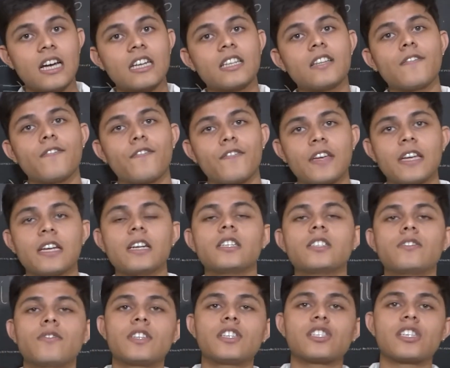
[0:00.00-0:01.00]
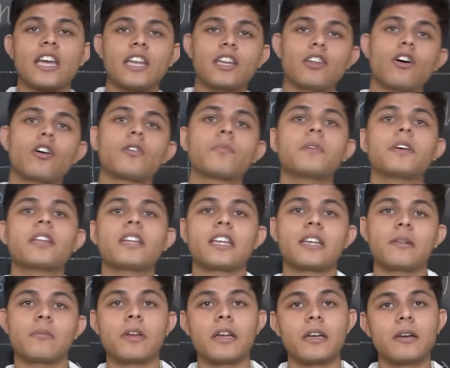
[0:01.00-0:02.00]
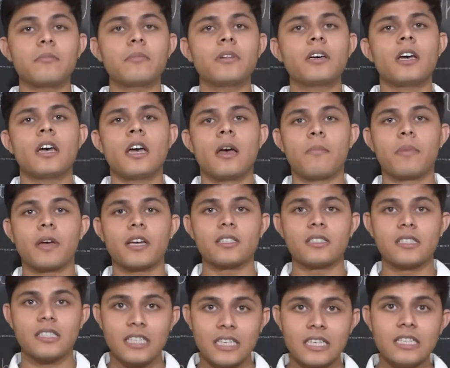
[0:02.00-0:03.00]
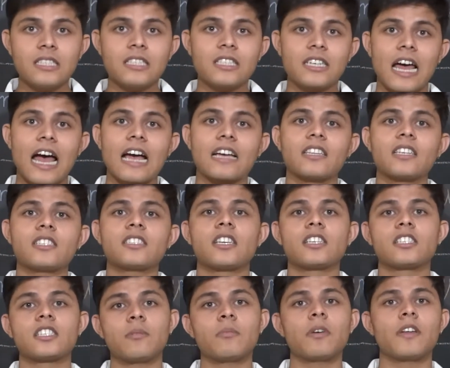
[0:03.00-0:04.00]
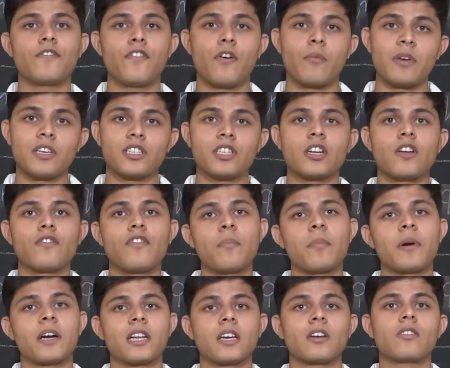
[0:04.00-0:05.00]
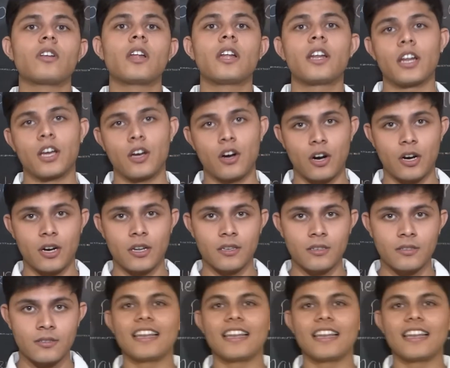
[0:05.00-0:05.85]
are the fields which cannot be renamed because these track the system information of a particular record.